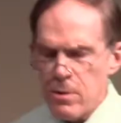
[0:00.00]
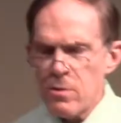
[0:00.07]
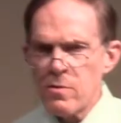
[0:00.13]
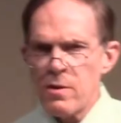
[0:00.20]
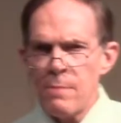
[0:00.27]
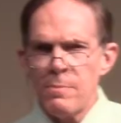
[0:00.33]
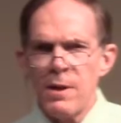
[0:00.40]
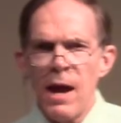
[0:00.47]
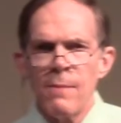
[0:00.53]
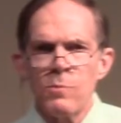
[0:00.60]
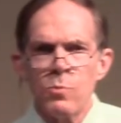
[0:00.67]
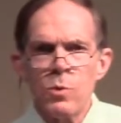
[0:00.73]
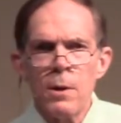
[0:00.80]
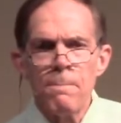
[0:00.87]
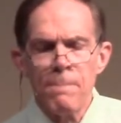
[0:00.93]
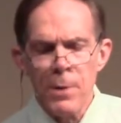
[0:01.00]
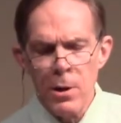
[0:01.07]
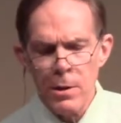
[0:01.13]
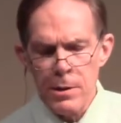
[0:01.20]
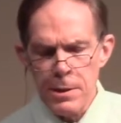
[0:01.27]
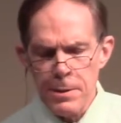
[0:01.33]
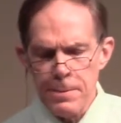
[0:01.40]
know, sometimes we're
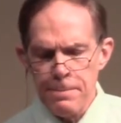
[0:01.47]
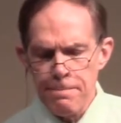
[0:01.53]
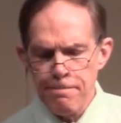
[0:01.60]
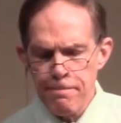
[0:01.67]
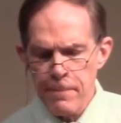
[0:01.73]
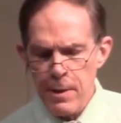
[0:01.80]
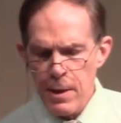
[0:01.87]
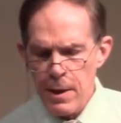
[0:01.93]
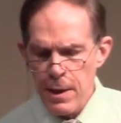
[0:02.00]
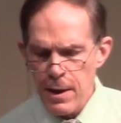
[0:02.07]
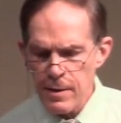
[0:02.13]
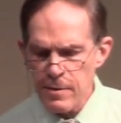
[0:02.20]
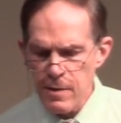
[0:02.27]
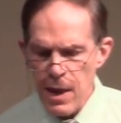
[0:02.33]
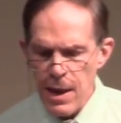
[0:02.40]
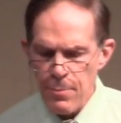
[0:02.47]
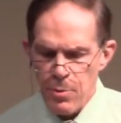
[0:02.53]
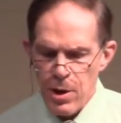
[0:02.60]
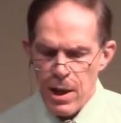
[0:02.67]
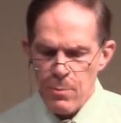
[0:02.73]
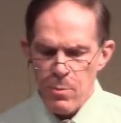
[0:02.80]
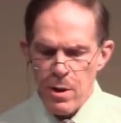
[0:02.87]
burdened, as
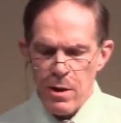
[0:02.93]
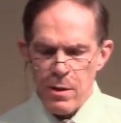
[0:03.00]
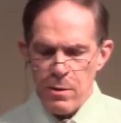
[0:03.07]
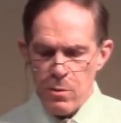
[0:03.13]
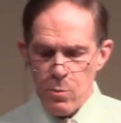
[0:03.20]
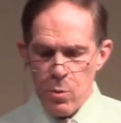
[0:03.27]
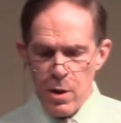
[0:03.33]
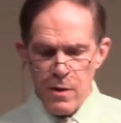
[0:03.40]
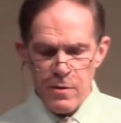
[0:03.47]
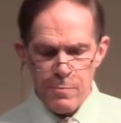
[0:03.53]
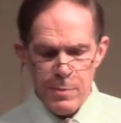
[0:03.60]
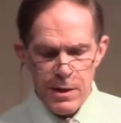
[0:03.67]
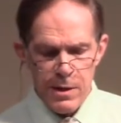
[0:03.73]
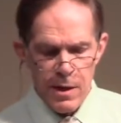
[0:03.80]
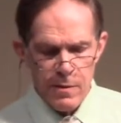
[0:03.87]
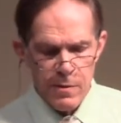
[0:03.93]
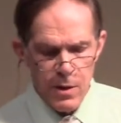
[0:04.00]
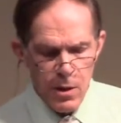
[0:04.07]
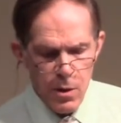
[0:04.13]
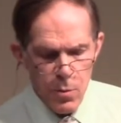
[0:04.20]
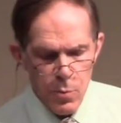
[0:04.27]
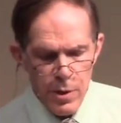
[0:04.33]
Abraham was, because
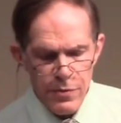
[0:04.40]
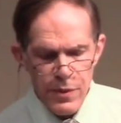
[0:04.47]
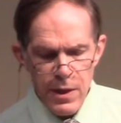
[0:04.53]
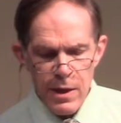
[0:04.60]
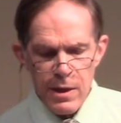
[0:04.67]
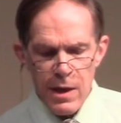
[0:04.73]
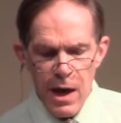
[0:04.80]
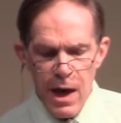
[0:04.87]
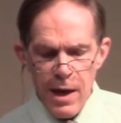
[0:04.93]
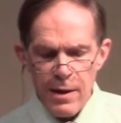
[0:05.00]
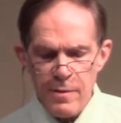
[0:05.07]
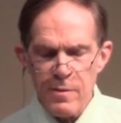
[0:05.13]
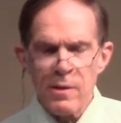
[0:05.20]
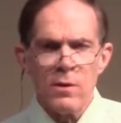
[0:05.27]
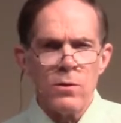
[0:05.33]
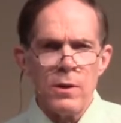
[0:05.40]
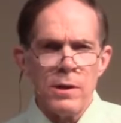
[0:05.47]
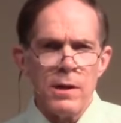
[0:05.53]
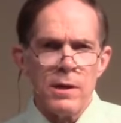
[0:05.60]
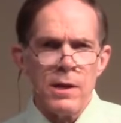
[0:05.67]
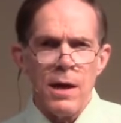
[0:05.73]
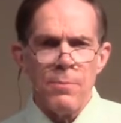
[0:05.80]
we think God isn't going
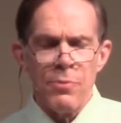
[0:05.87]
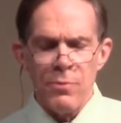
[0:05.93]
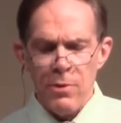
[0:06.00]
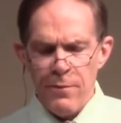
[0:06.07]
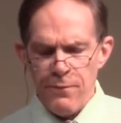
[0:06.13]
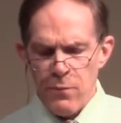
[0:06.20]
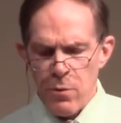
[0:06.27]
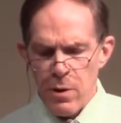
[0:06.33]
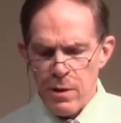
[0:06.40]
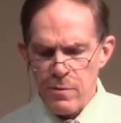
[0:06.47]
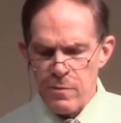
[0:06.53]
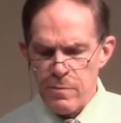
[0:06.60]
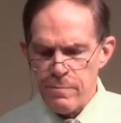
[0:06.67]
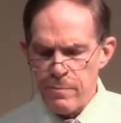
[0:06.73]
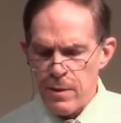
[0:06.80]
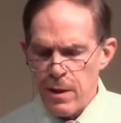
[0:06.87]
to come through for us.